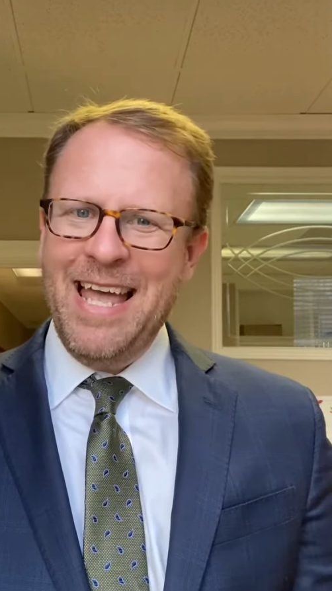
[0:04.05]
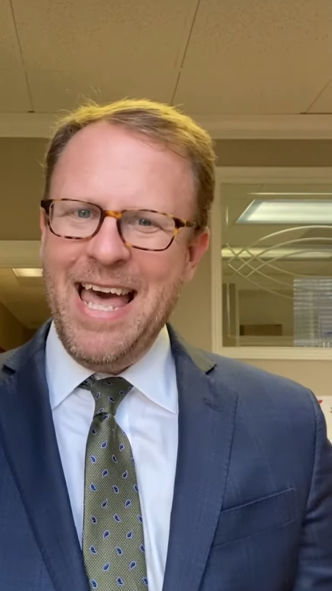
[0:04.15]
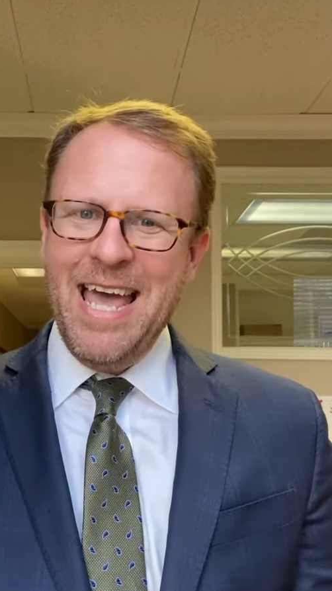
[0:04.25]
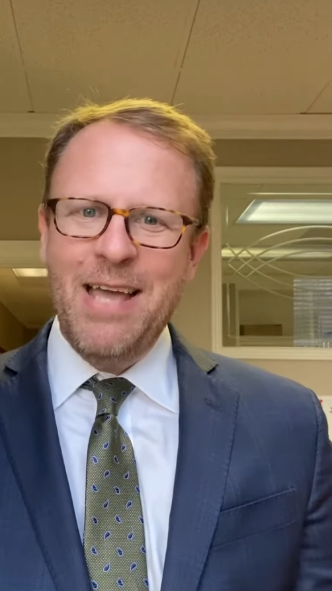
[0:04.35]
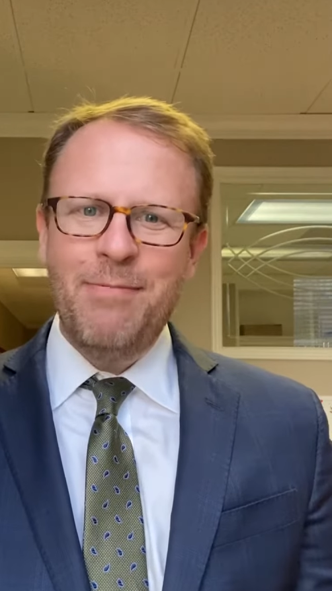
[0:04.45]

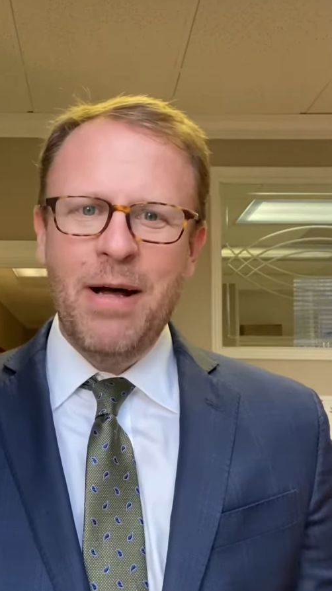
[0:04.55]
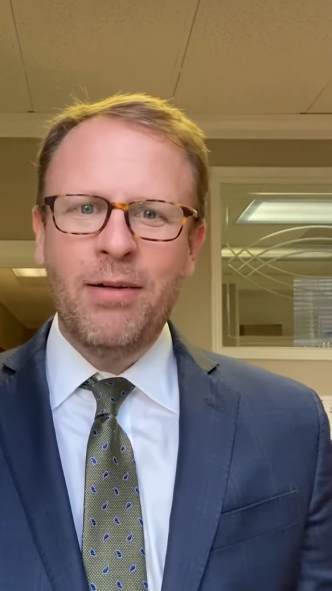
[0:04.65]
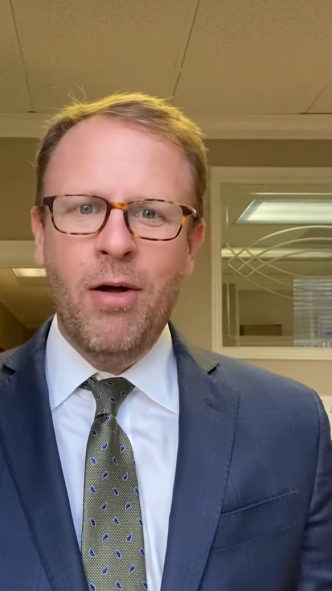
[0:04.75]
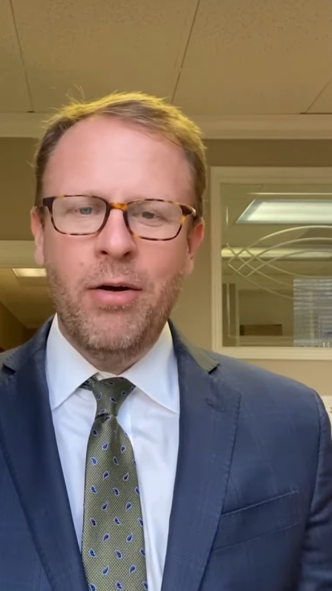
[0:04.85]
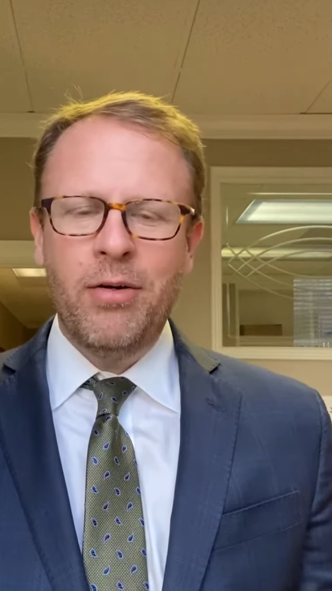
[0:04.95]
hey, my
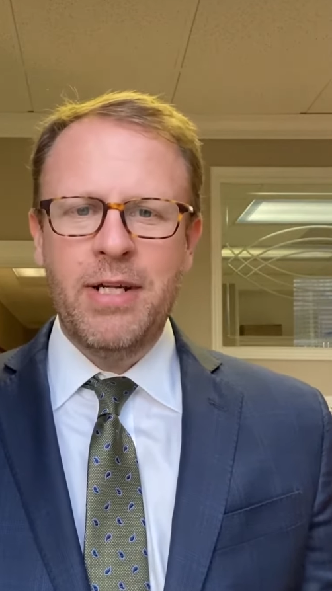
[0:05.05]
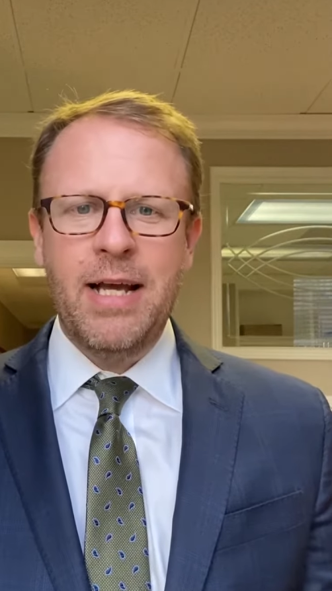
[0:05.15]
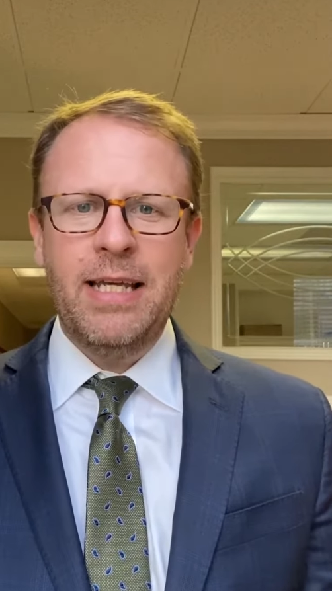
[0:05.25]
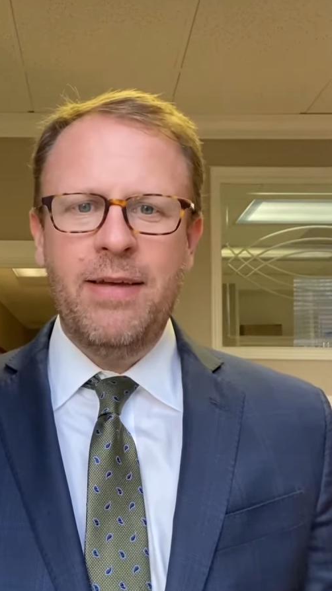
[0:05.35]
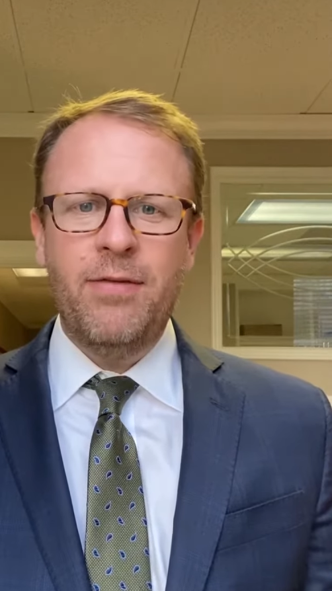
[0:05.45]
lawyer's
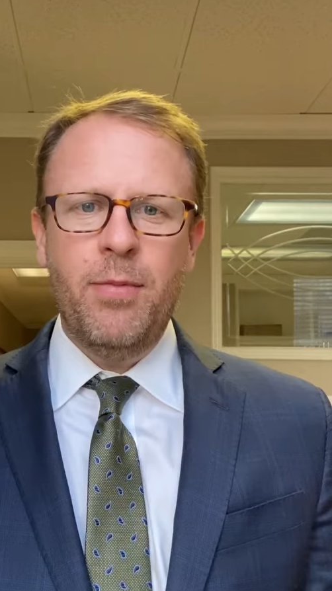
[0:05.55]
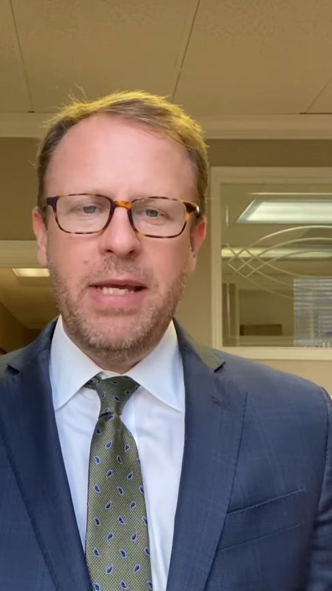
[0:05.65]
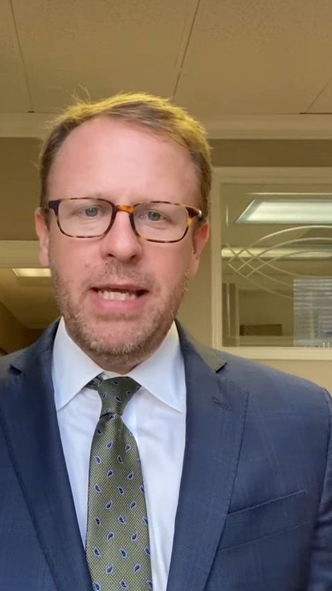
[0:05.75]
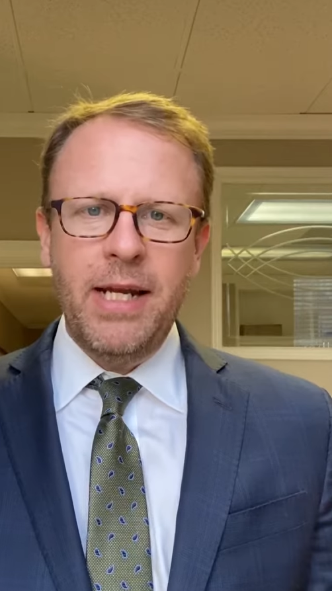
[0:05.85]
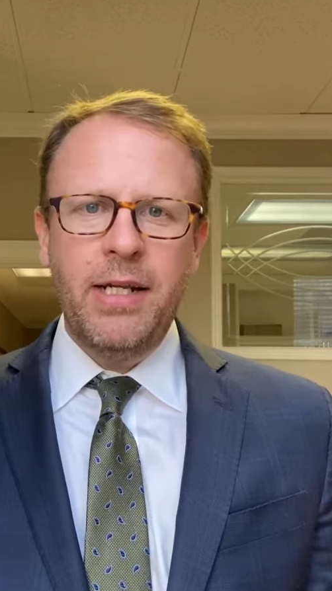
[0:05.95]
not giving
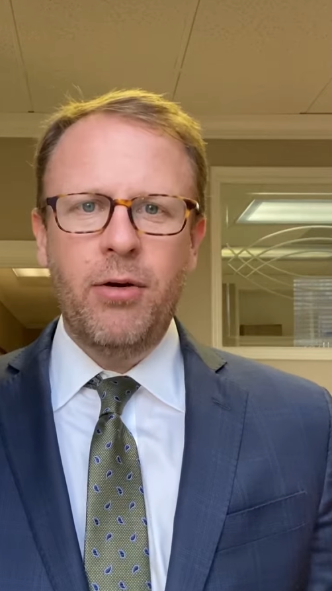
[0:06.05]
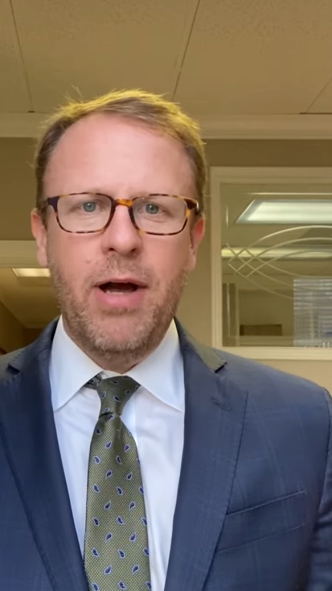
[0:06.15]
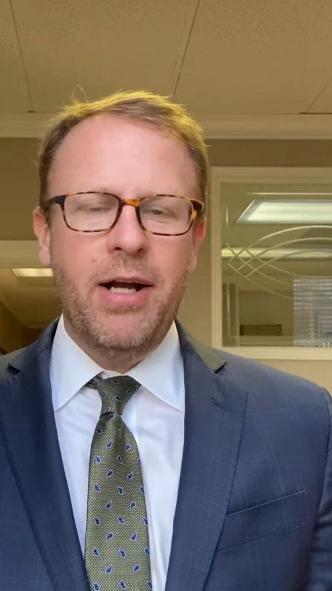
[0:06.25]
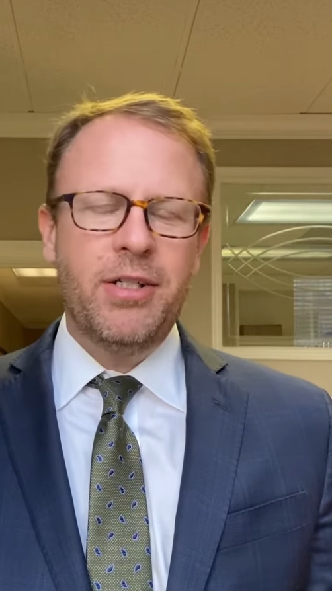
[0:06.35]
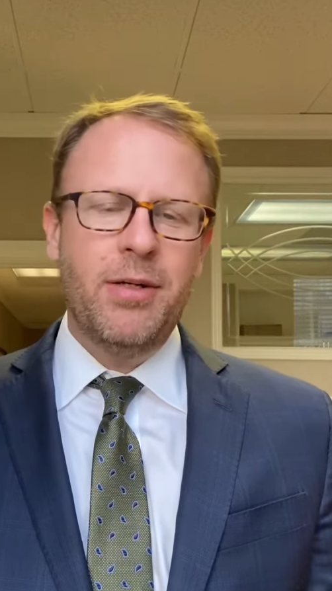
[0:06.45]
me any
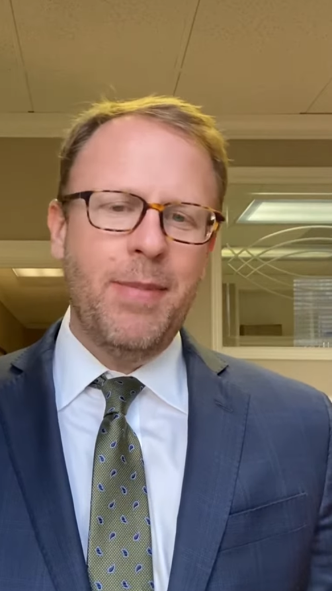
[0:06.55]
direction.